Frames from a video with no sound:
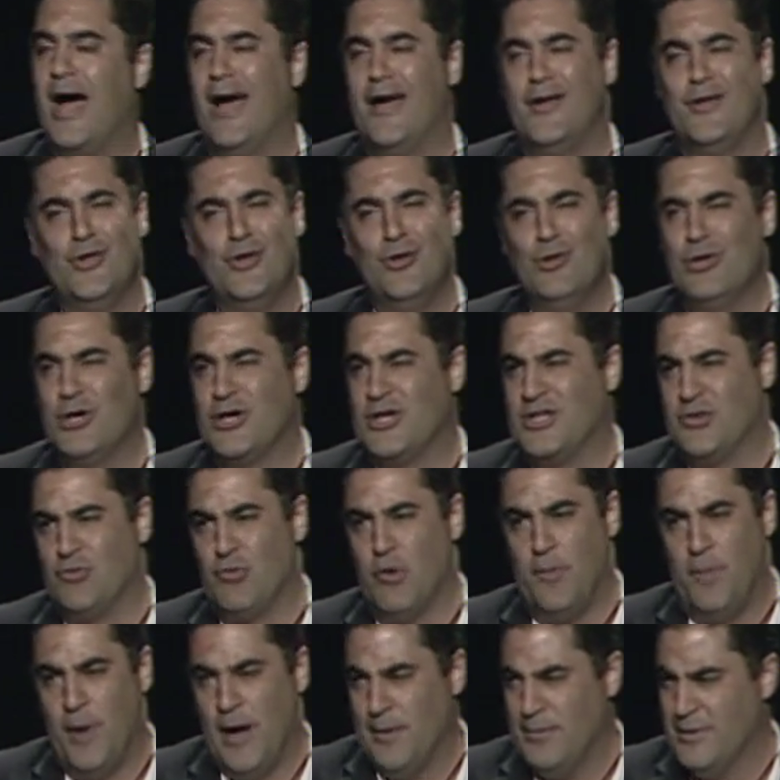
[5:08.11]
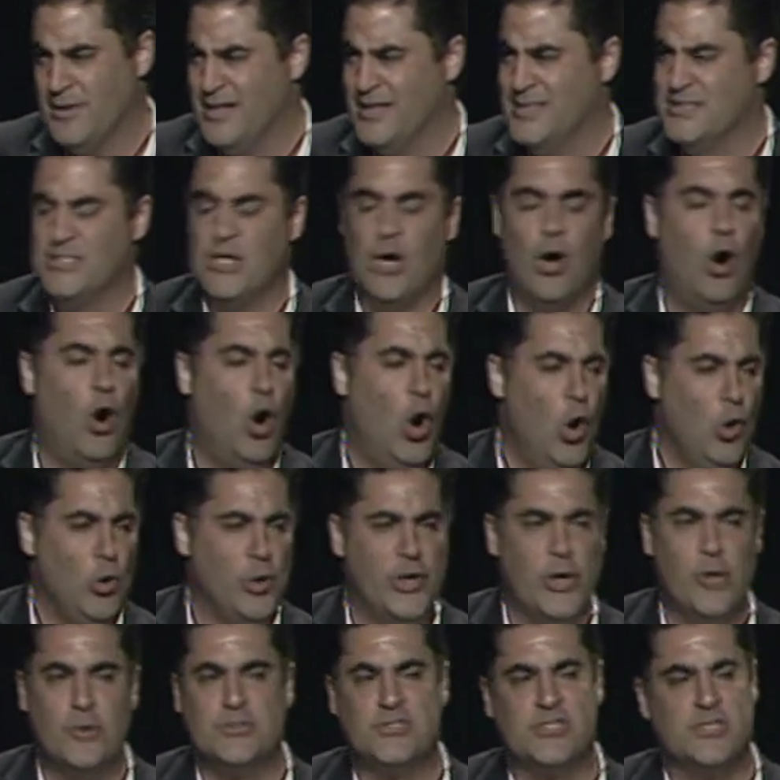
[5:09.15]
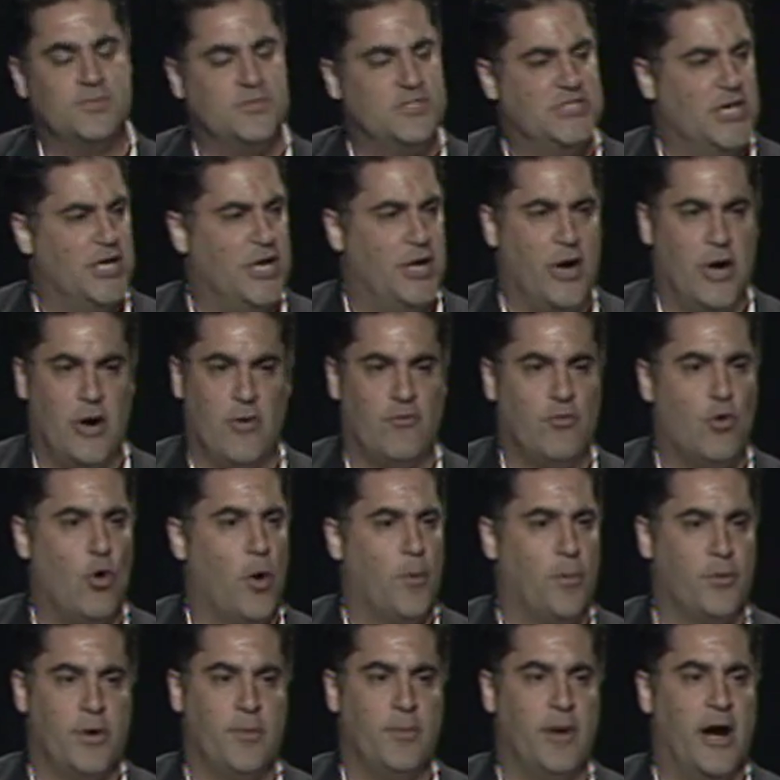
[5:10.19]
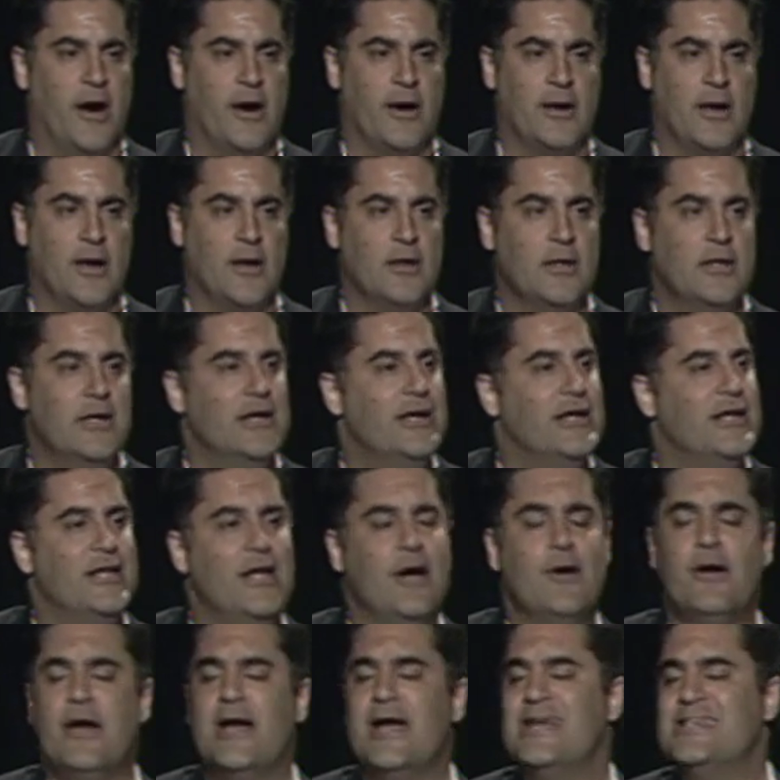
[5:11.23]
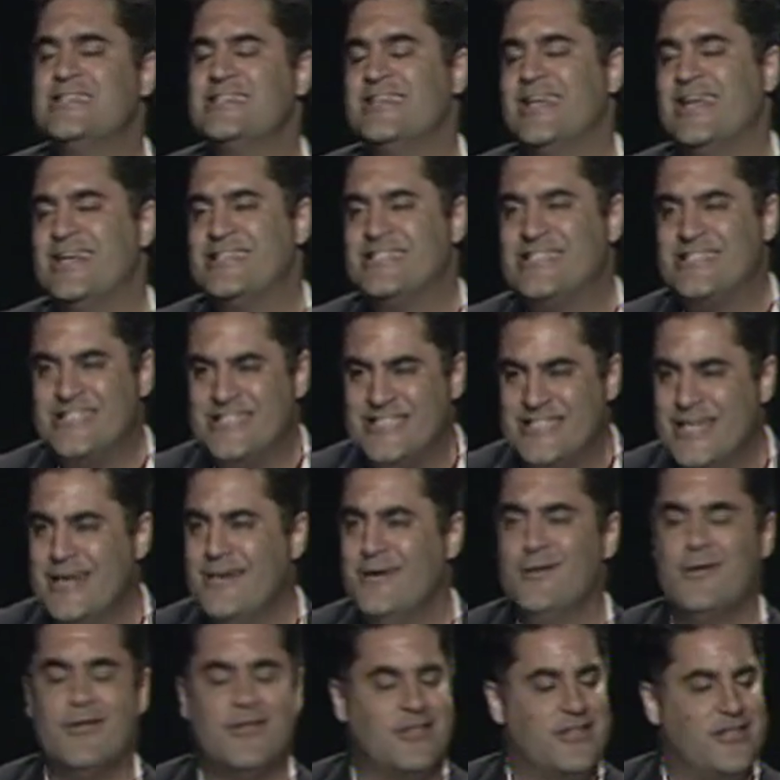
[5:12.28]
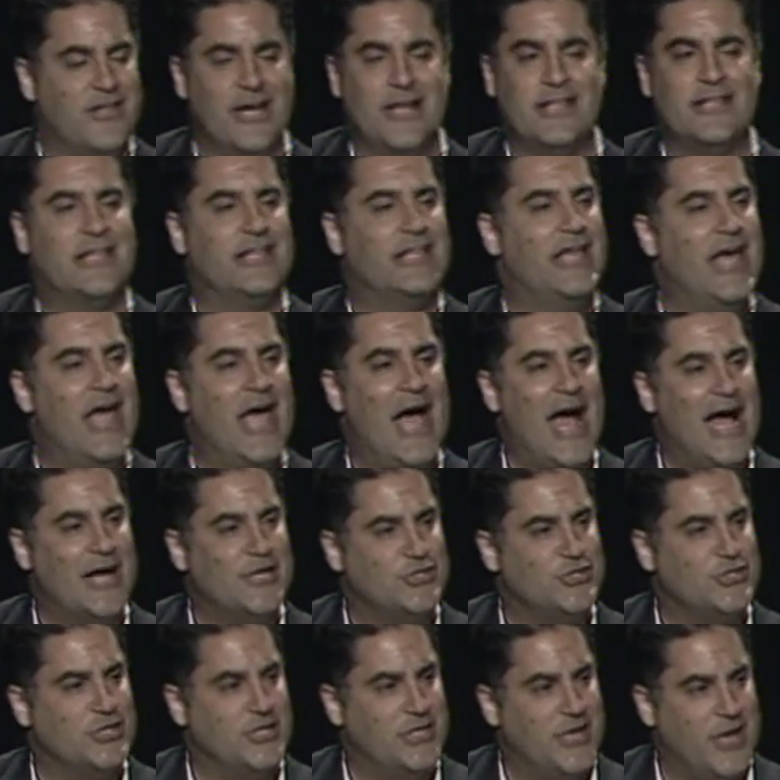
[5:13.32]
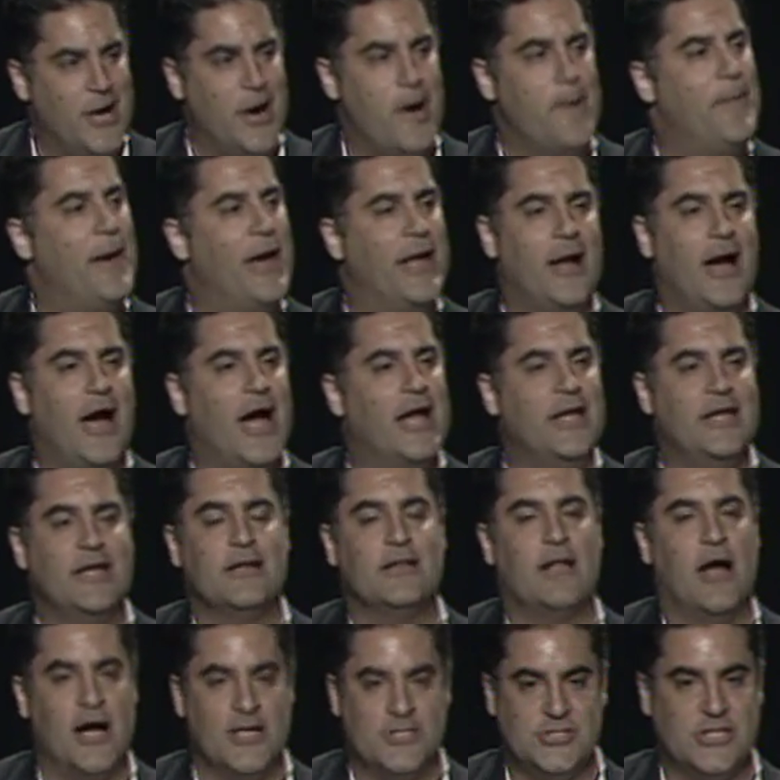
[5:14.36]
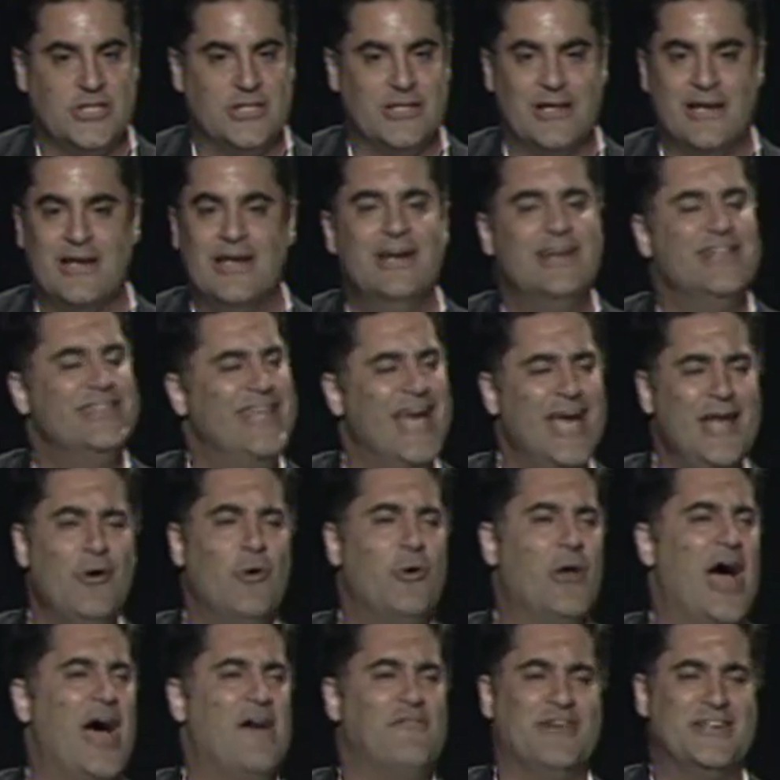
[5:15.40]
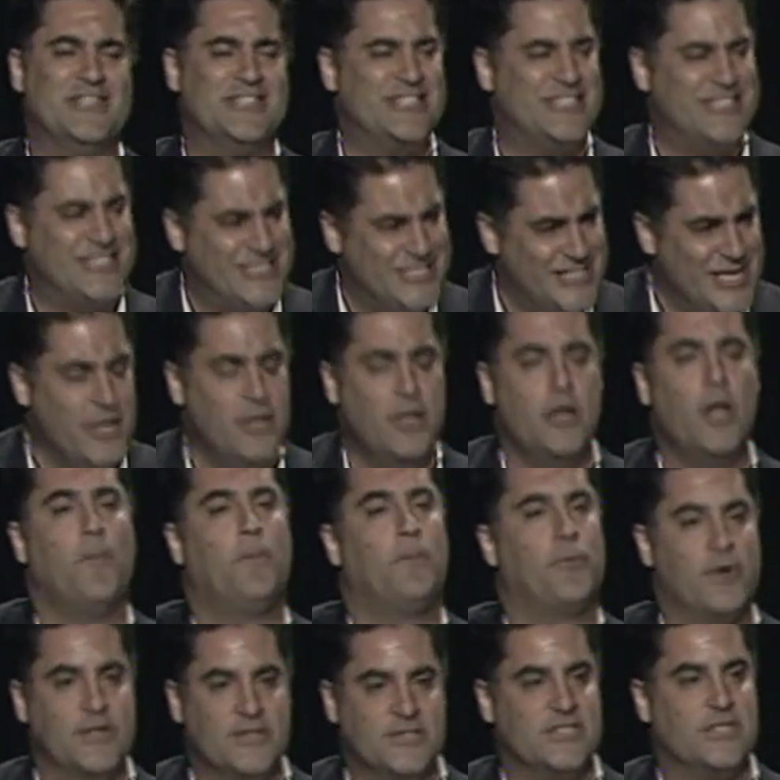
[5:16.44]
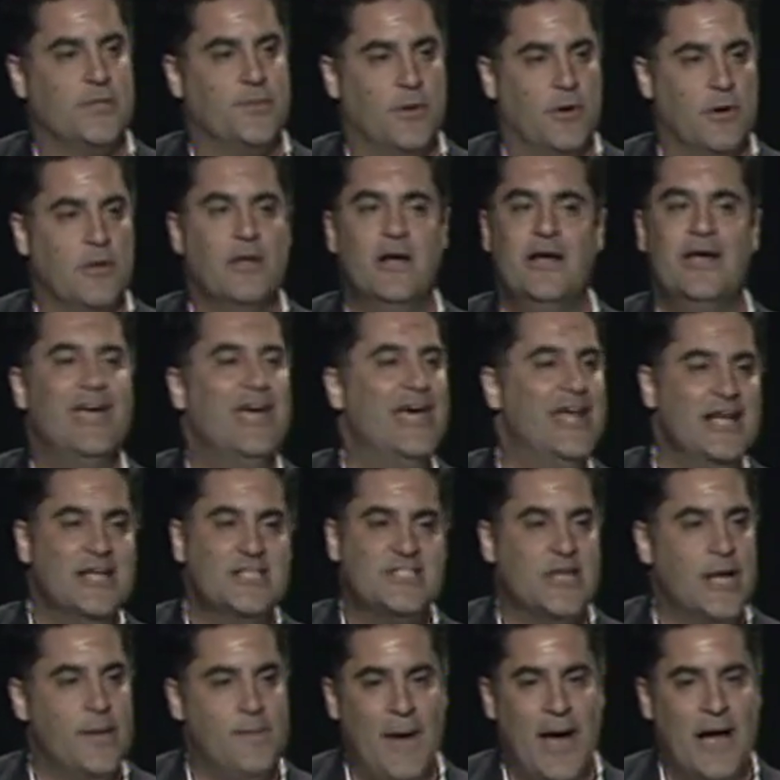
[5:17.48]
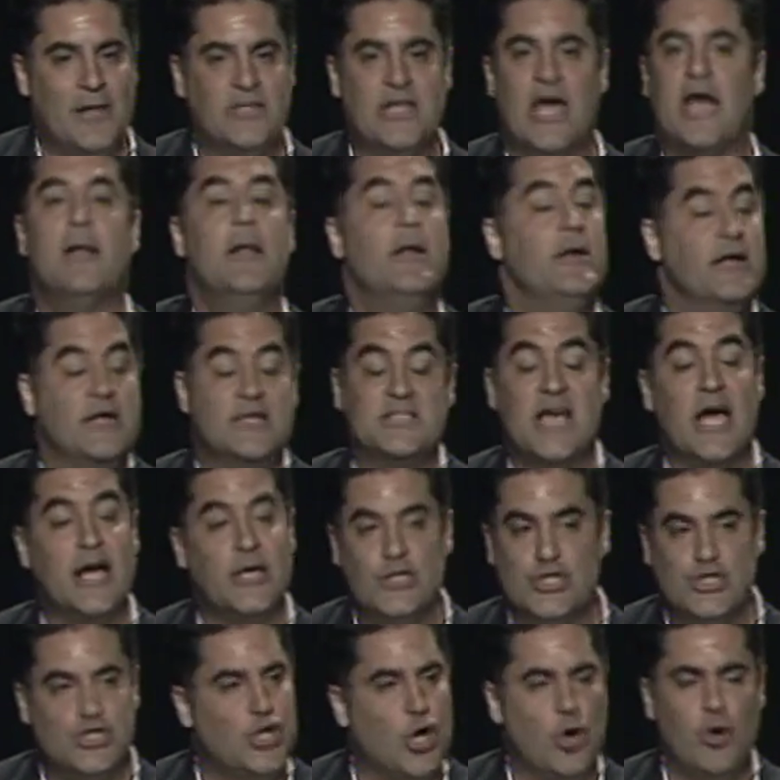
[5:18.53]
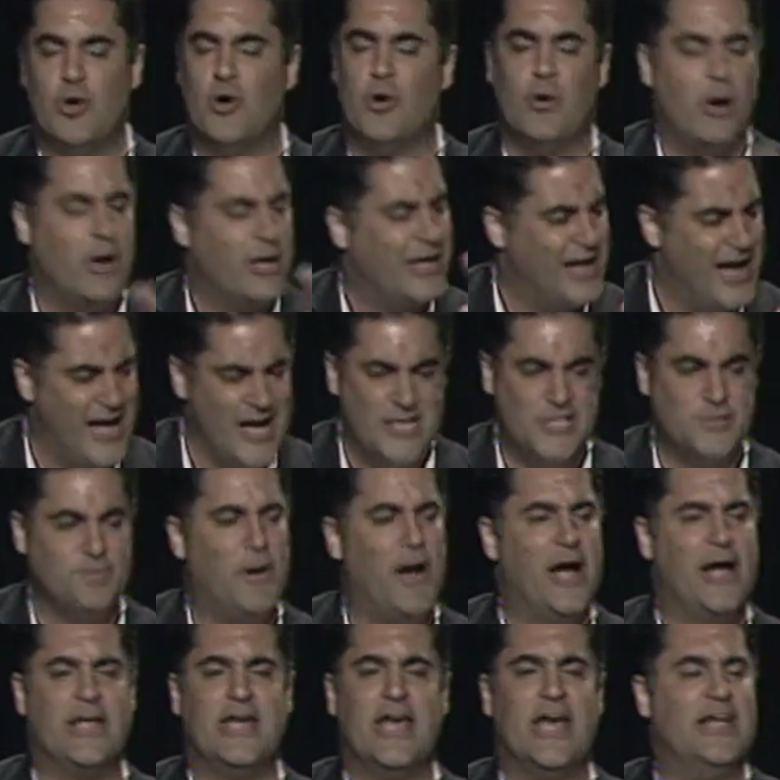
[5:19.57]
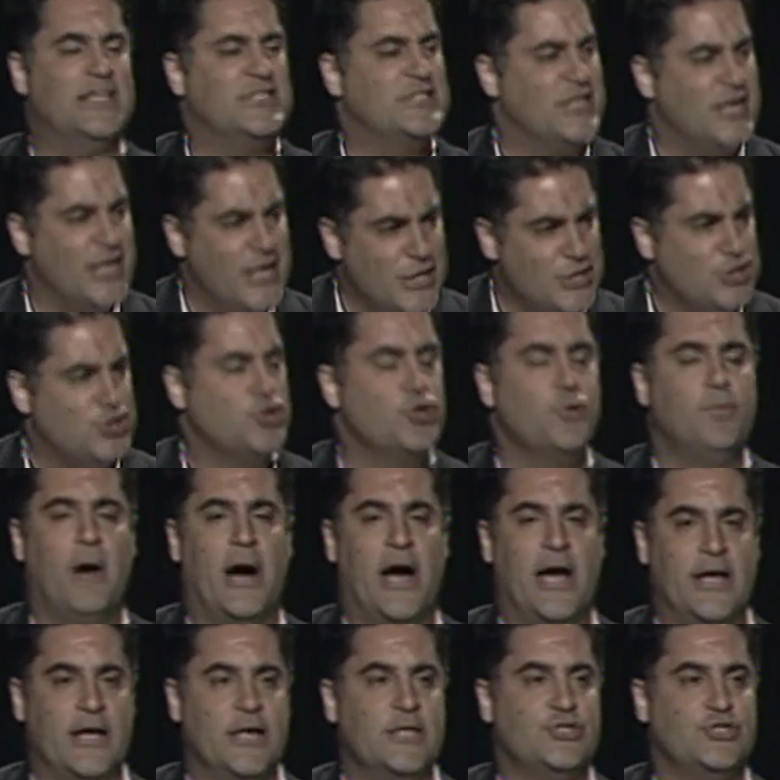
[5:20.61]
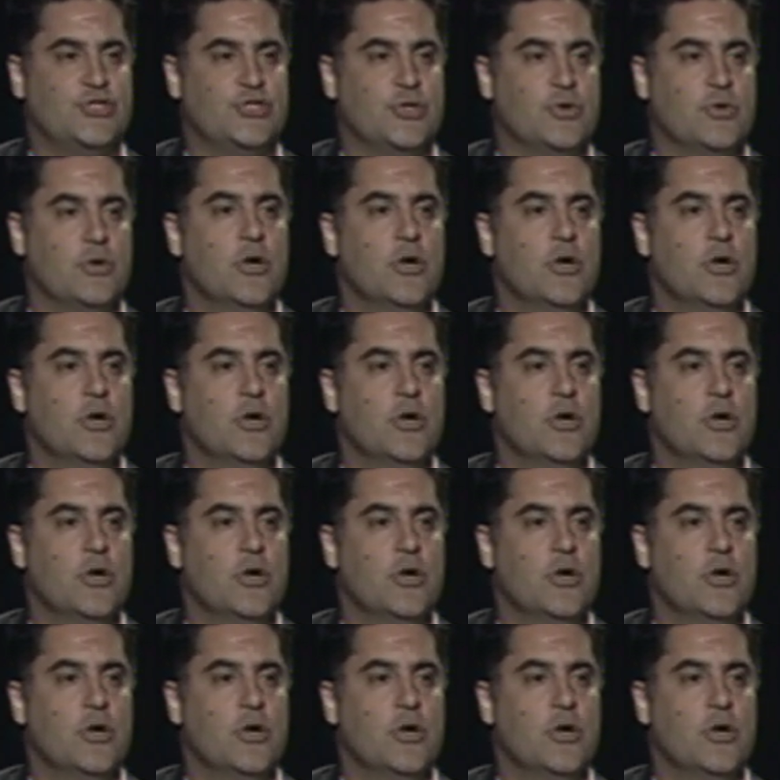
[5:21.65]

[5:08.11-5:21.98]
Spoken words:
You look at the Republicans' wholly owned subsidiary of corporate America. There isn't a single thing that they actually care about ideologically. They don't have a single principle. It isn't about that, because I could show you case by case, issue by issue.